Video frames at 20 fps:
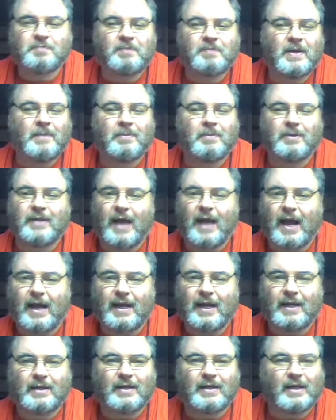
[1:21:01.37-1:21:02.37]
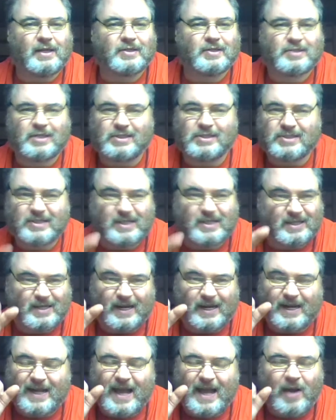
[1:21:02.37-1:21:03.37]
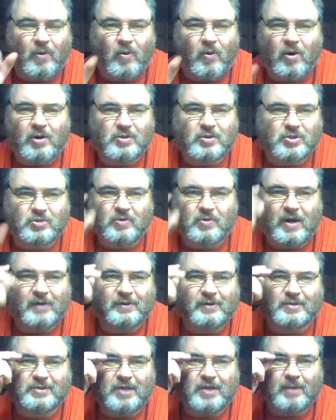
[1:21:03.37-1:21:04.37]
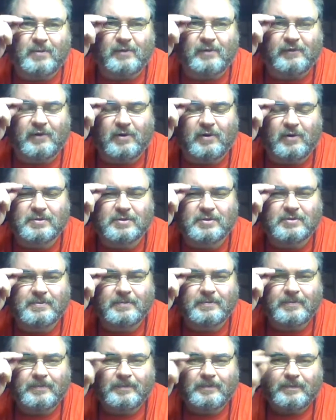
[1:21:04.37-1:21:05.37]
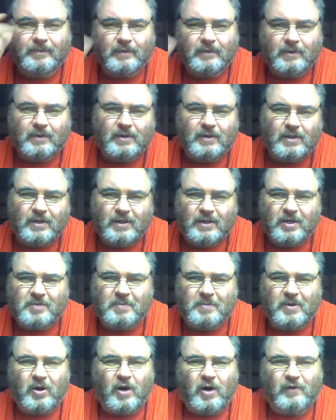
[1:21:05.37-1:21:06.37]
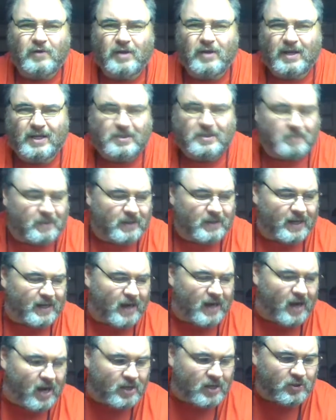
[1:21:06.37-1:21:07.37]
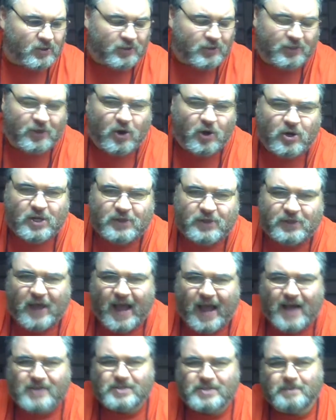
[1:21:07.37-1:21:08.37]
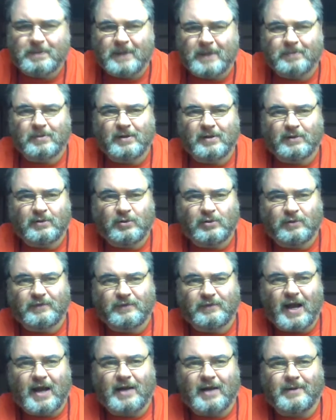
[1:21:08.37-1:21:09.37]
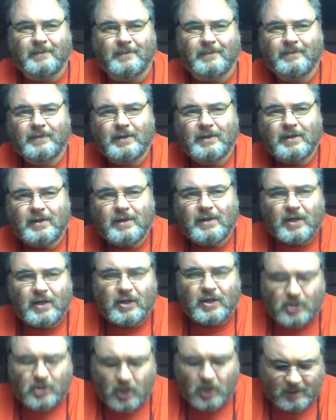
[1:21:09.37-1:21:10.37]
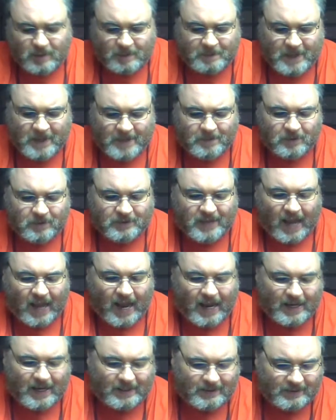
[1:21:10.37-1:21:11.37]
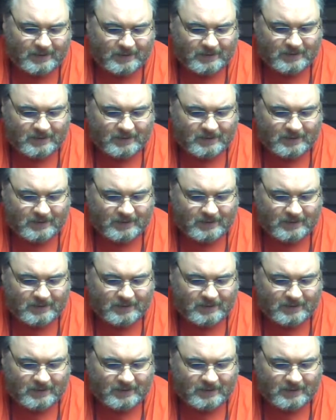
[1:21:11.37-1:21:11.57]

people dying, and it's just going to get worse throughout the summer, folks. It's been like 130,000 people who've died. You know how many people died,